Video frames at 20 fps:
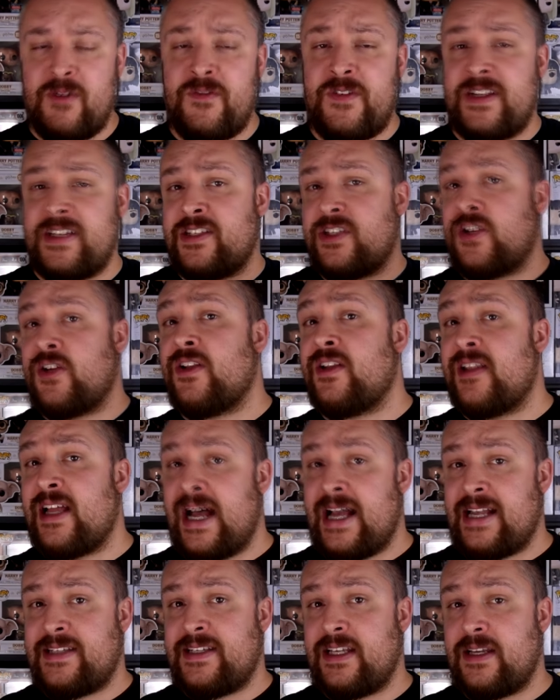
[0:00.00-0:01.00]
some of his
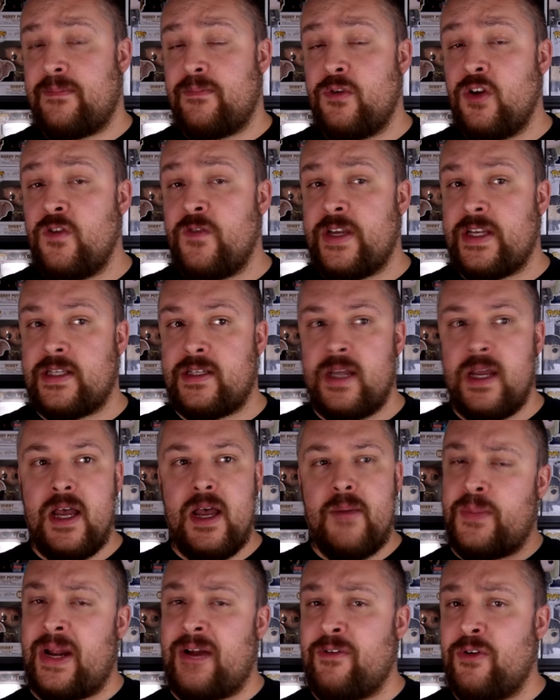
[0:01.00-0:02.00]
classic movies,
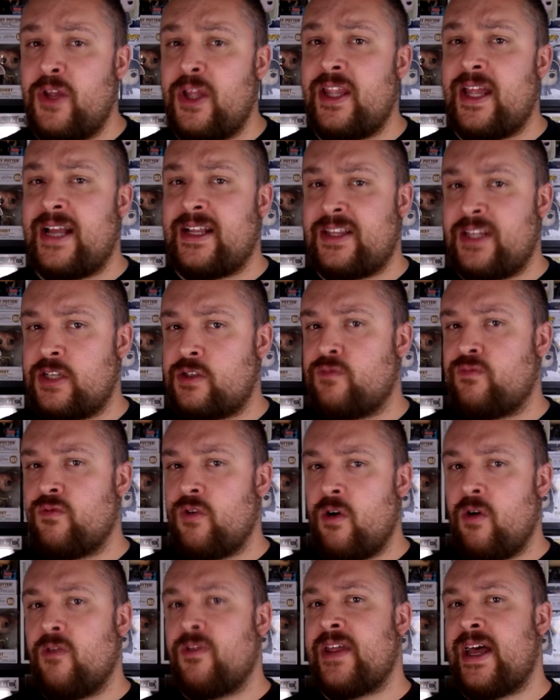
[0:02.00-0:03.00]
but I really like this
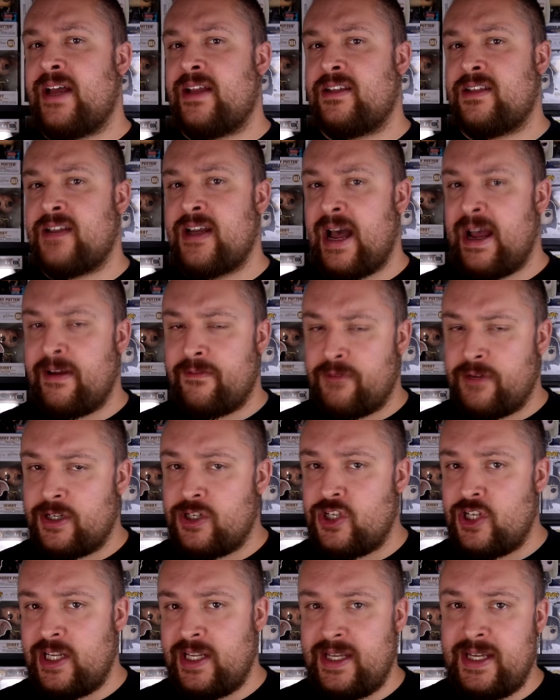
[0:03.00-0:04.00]
role that Guy
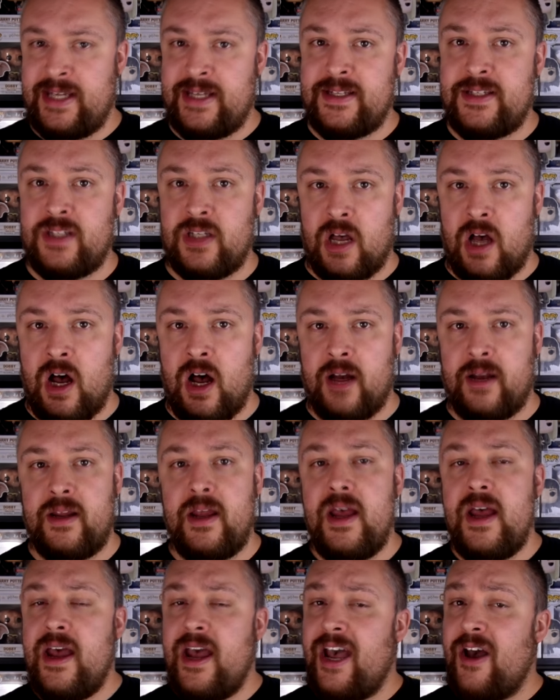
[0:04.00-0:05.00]
Ritchie is
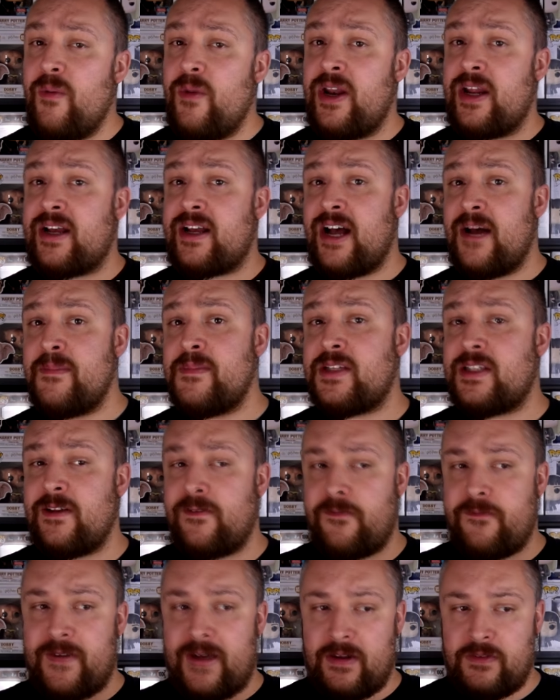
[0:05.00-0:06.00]
on. And when it comes
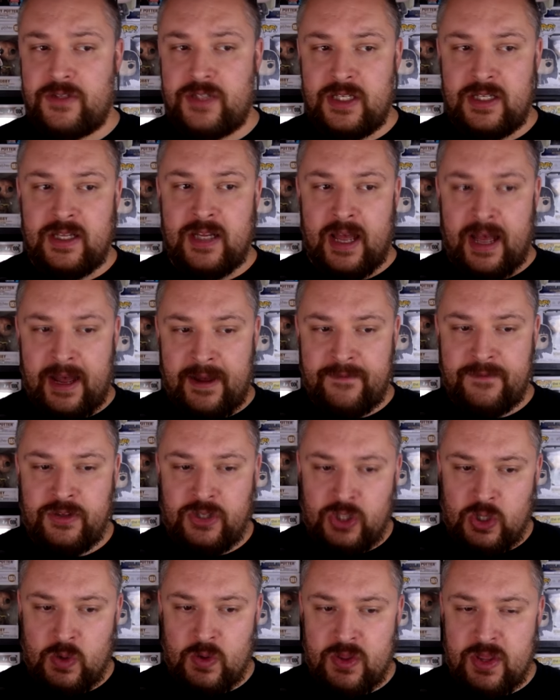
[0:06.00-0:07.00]
to Fountain of
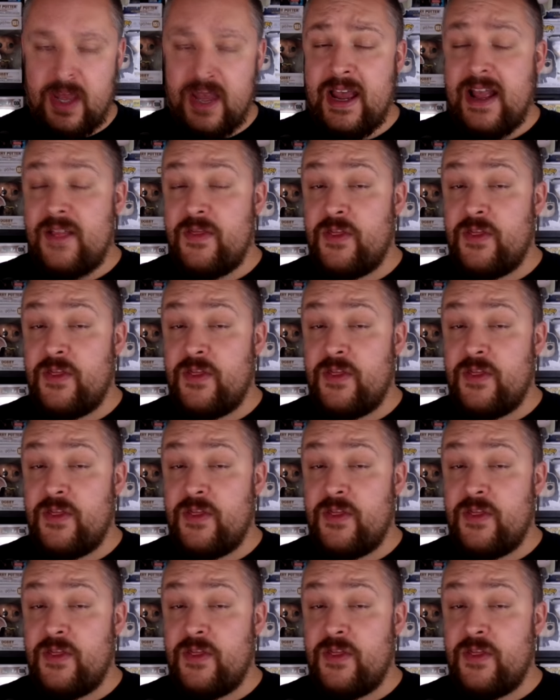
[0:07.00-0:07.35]
Youth,